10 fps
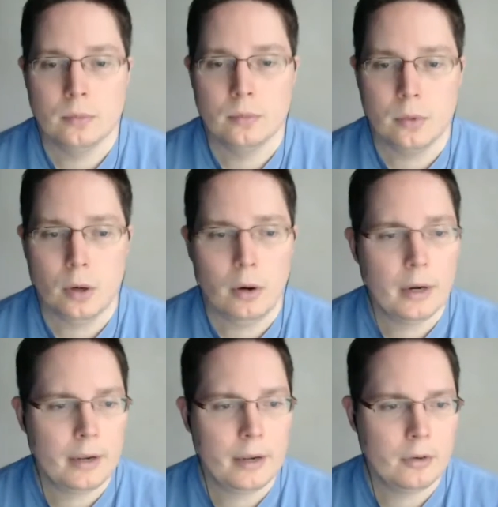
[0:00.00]
All right.
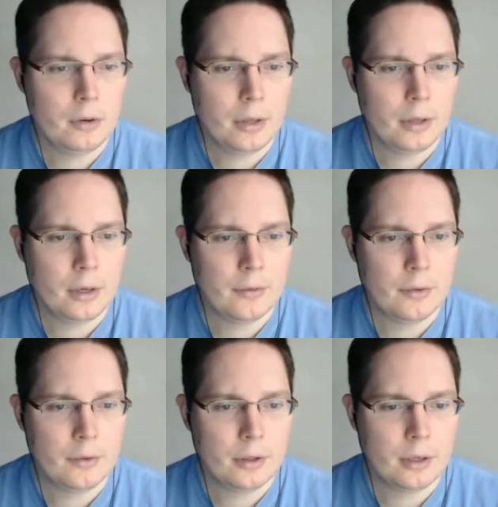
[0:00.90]
I haven't heard of that. I'll have to
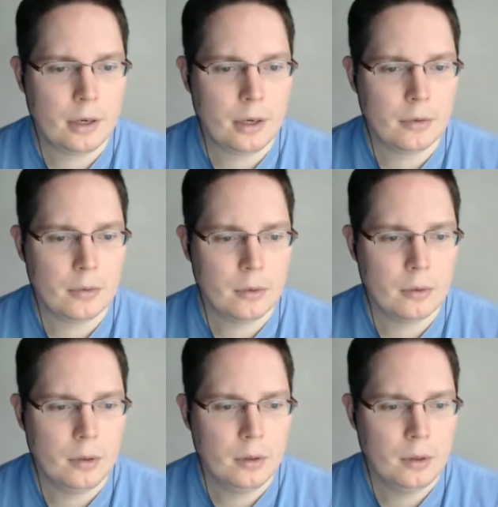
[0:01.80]
check that out.
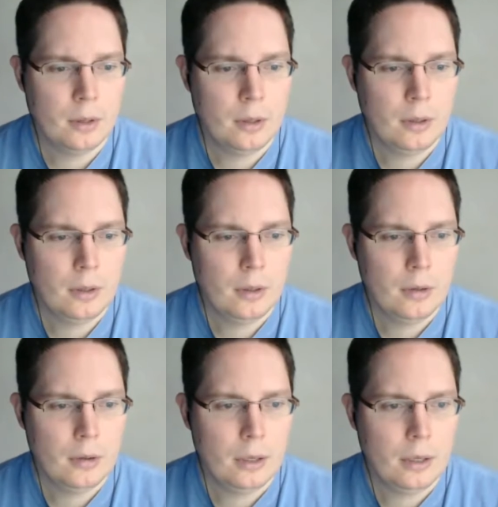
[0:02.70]

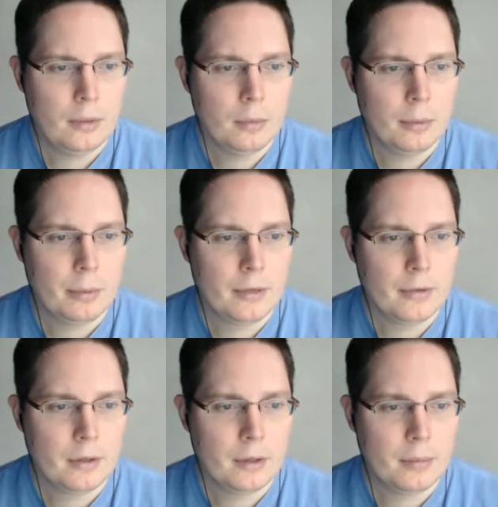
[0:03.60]
Uh, what
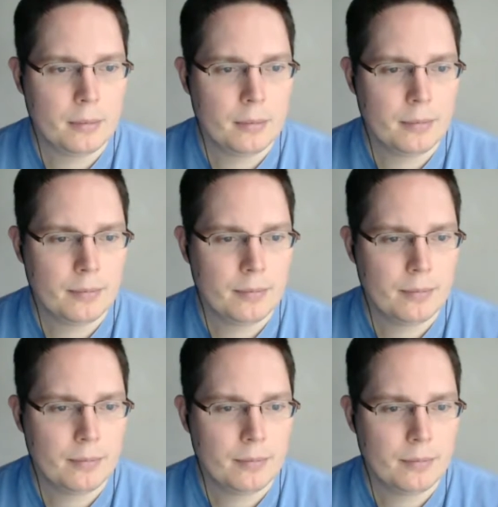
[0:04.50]
about, um,
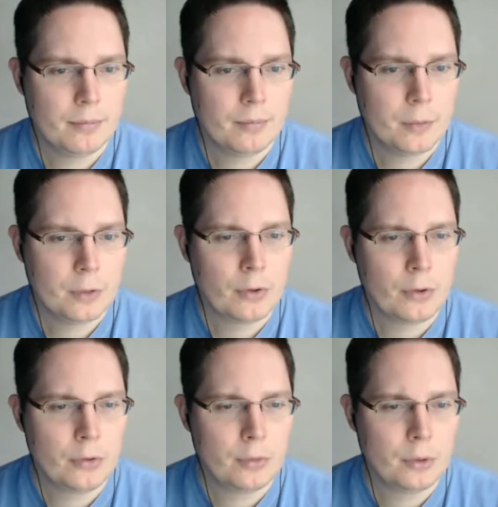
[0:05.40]
so
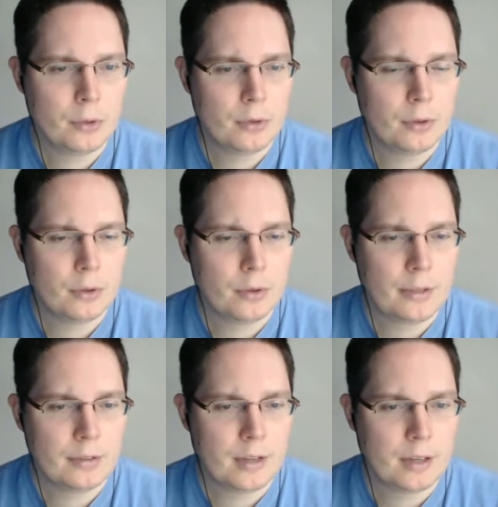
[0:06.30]
those were,
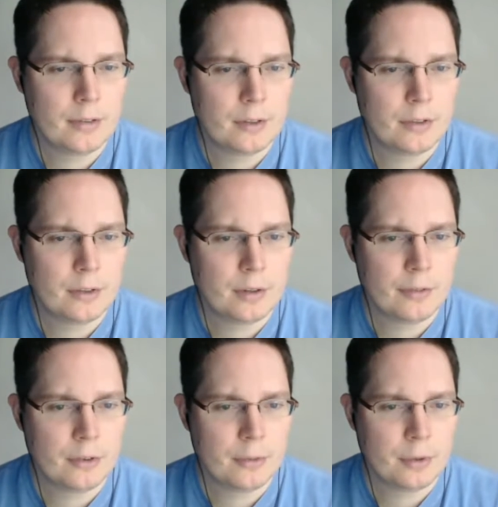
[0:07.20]
that's science fiction. And the
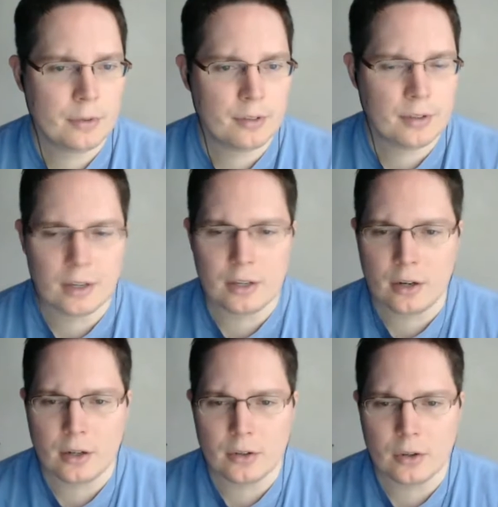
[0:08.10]
first one you said is like a
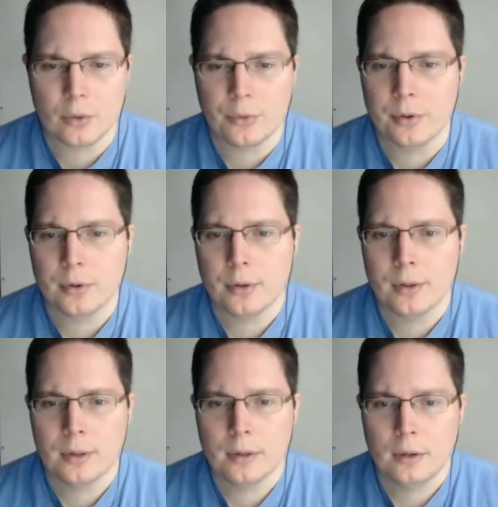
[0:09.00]
young adult.
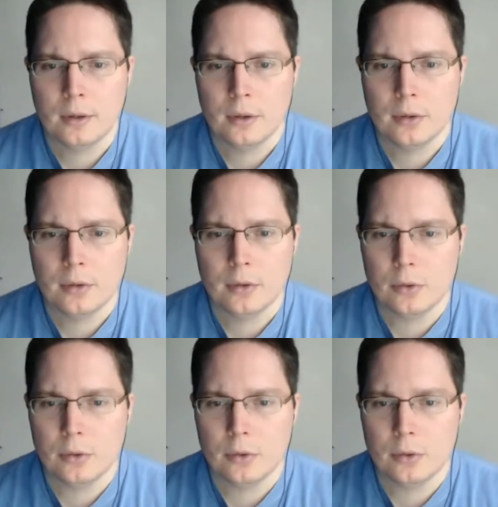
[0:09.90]
Mm-hmm.